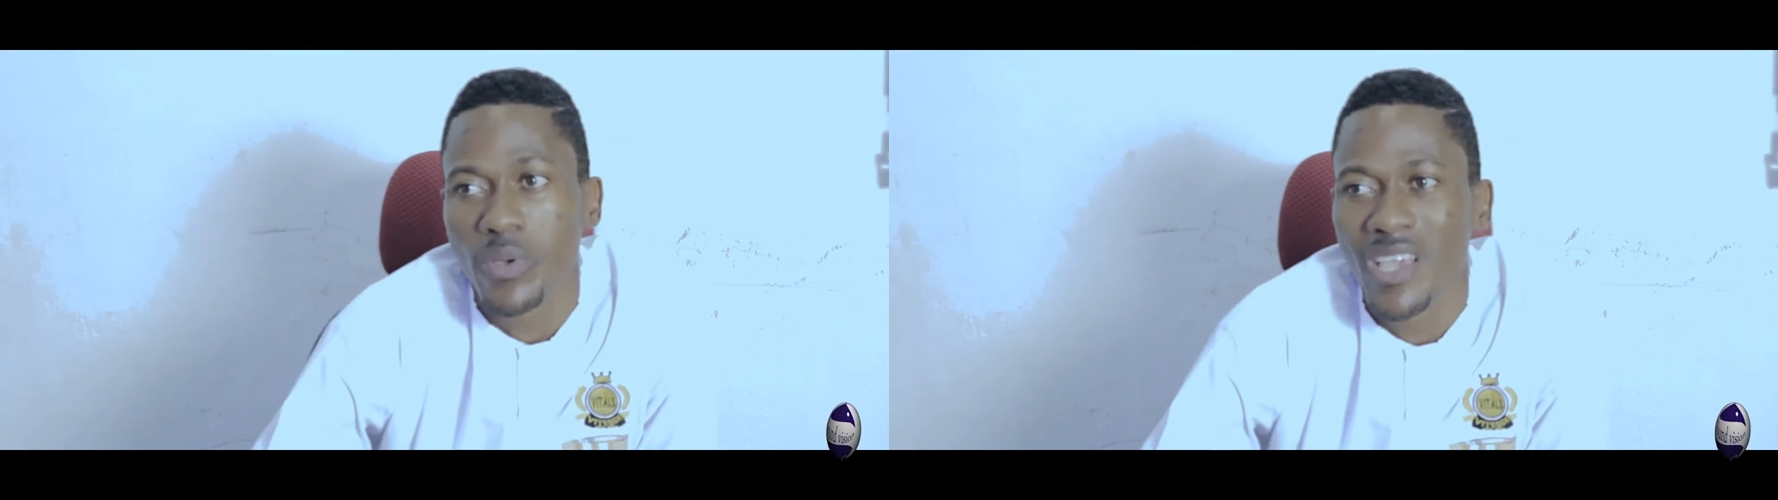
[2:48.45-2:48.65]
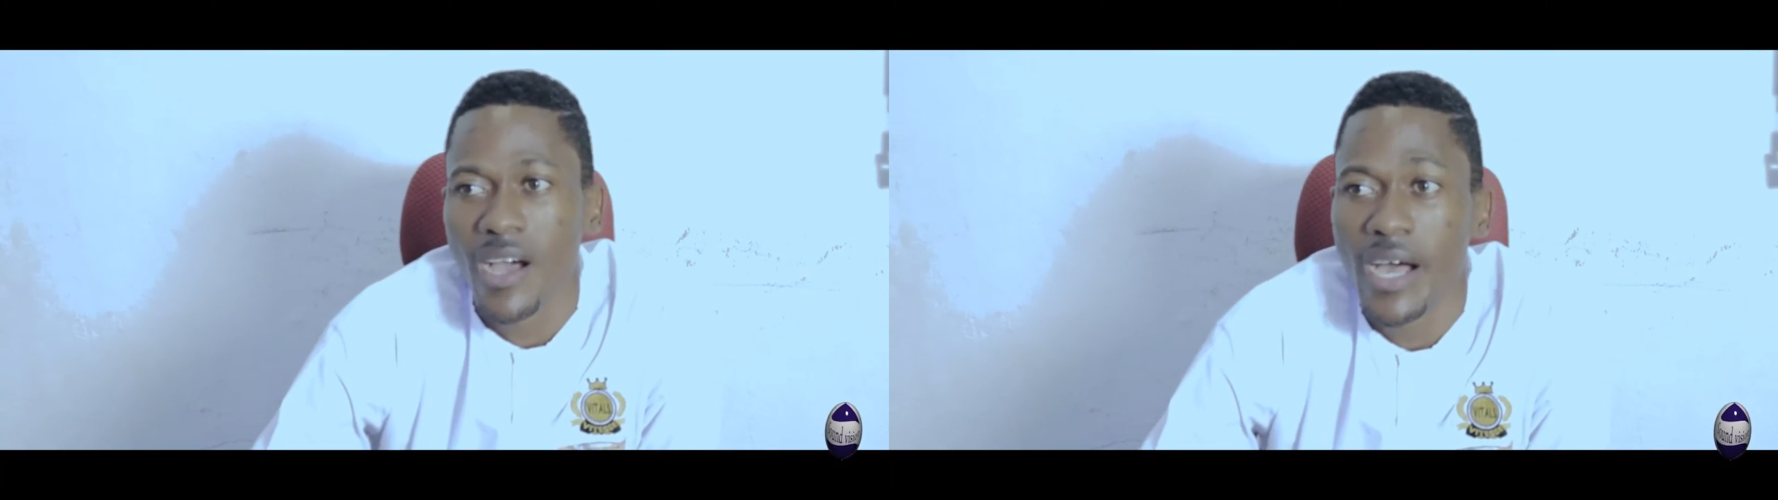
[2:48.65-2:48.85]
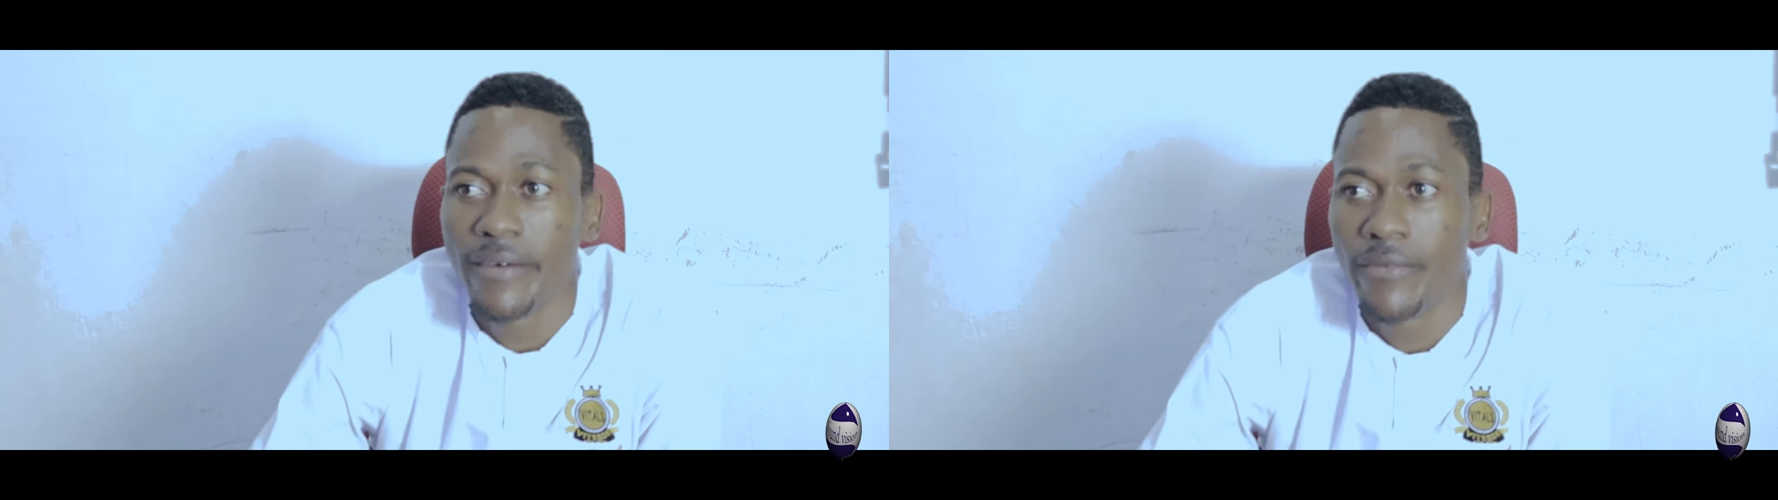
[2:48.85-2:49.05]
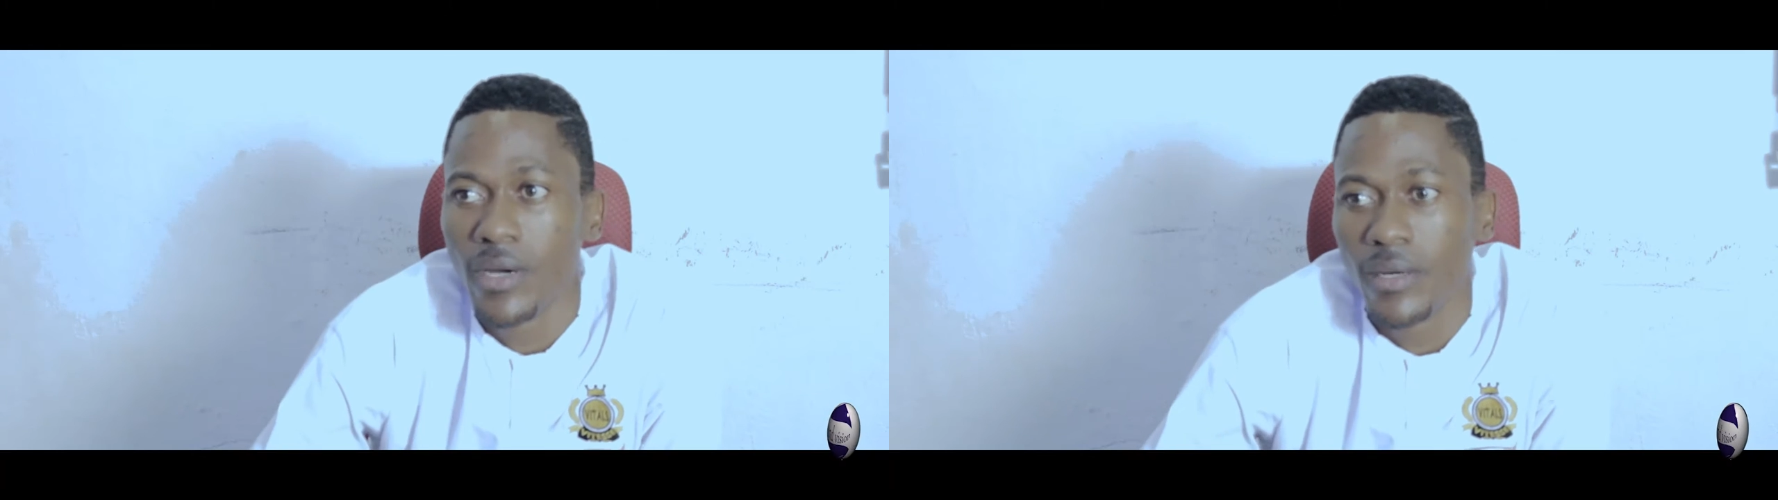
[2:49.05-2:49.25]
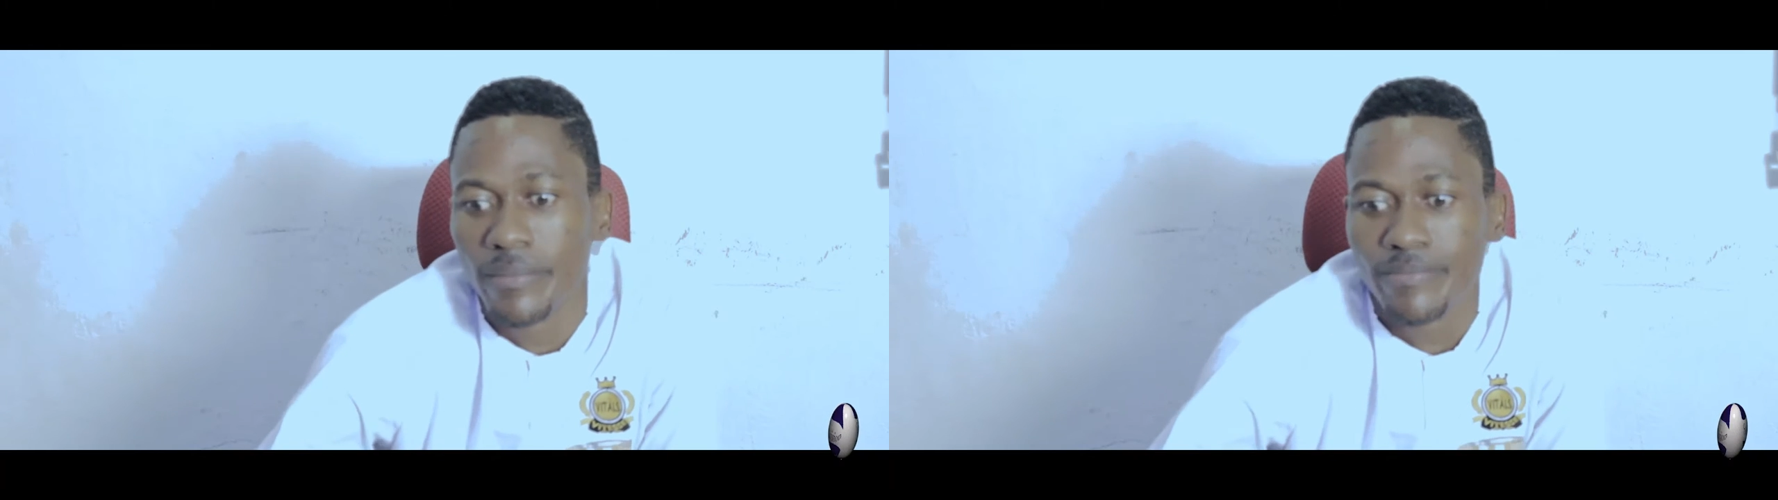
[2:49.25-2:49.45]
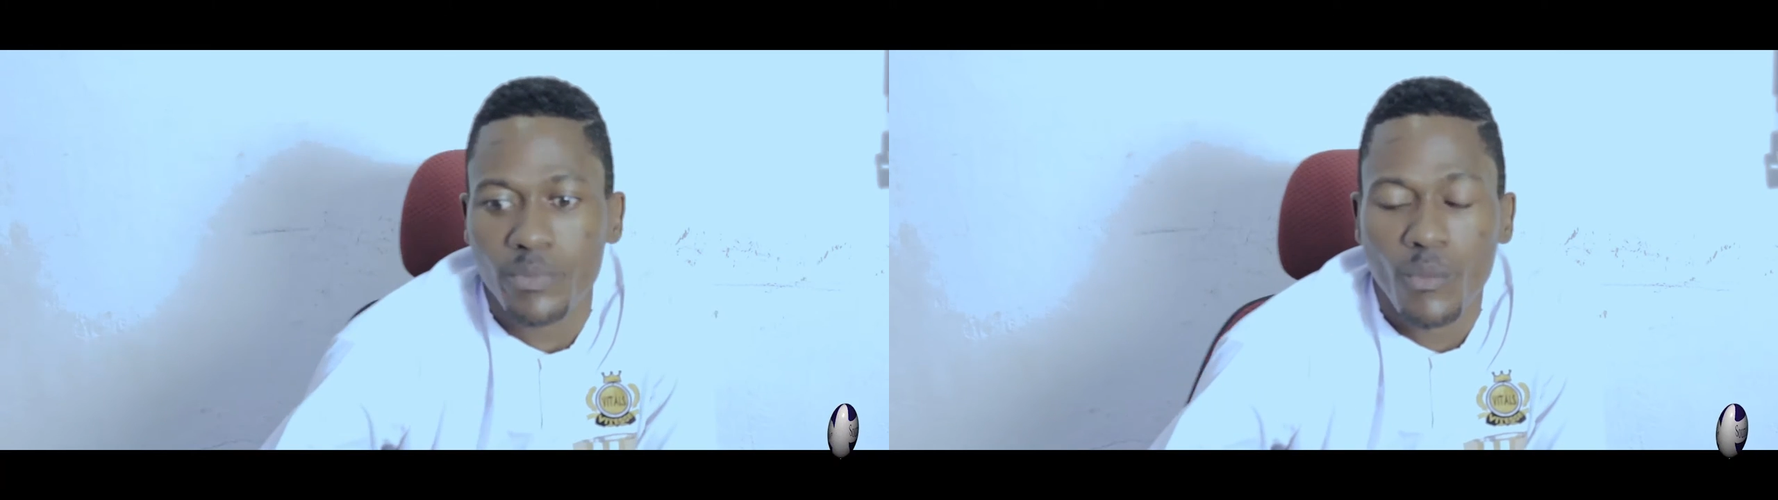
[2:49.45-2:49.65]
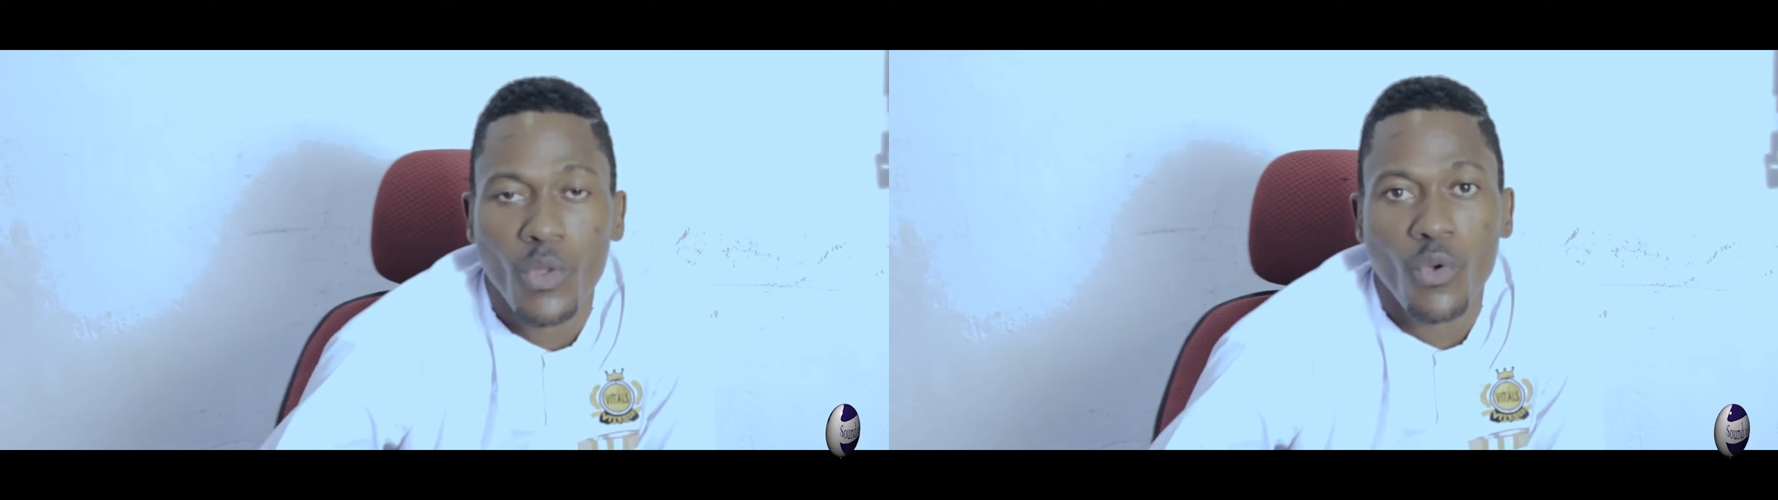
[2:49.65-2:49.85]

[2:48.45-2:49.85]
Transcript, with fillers: we have um,